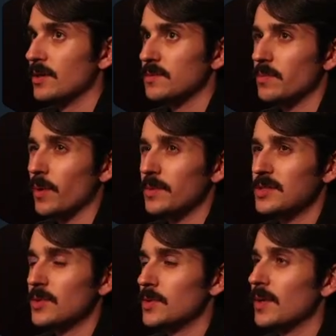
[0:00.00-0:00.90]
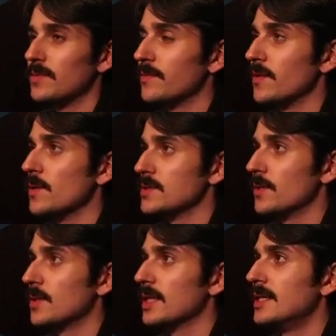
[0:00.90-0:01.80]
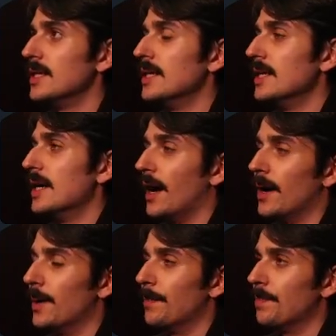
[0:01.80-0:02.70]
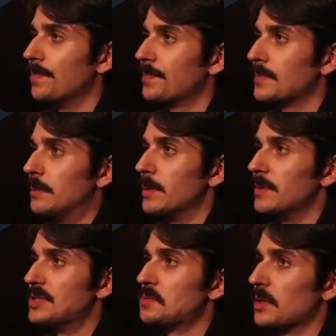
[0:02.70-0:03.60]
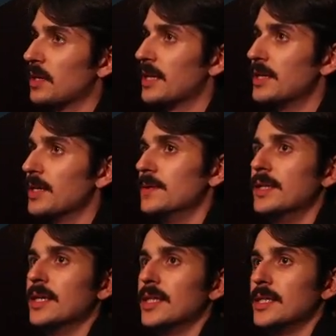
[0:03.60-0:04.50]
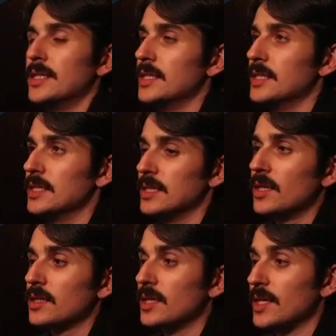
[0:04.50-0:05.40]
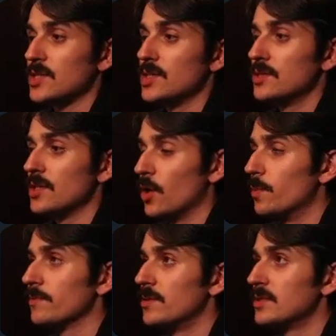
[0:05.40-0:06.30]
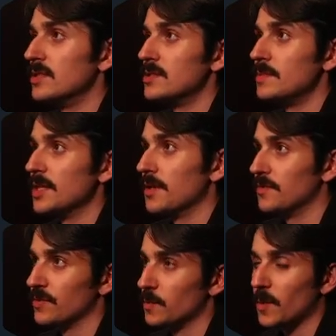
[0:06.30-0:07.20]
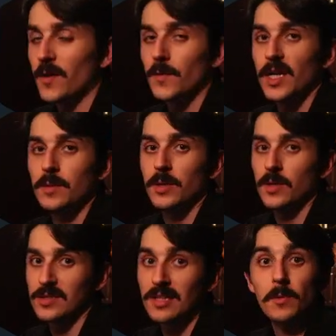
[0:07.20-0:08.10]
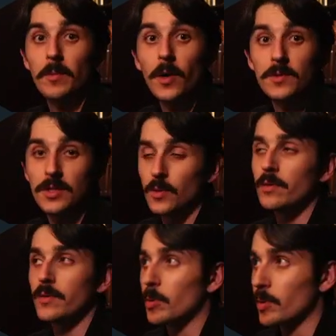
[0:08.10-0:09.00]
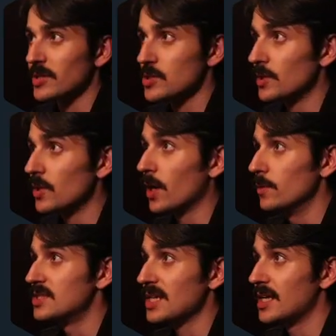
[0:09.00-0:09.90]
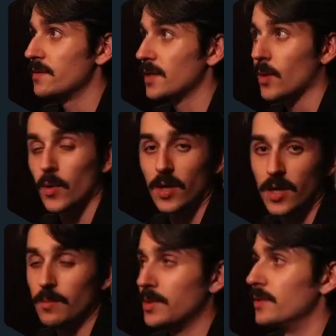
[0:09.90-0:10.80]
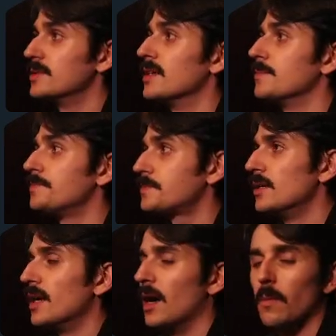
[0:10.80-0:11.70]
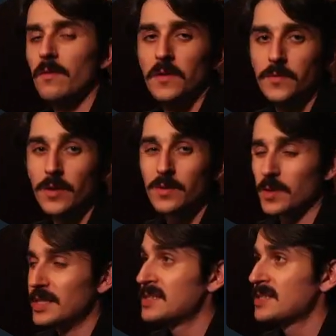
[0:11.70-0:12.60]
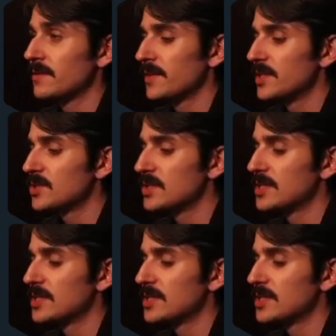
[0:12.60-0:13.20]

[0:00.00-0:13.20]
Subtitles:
still do have the files locally. But we just want to let it know that the connection to OpenRouter needs to be done through Railway, because that's where we're hosting all of it. We want to make sure we're not hosting anything on our computer. If you ever run into stuff like this, just say,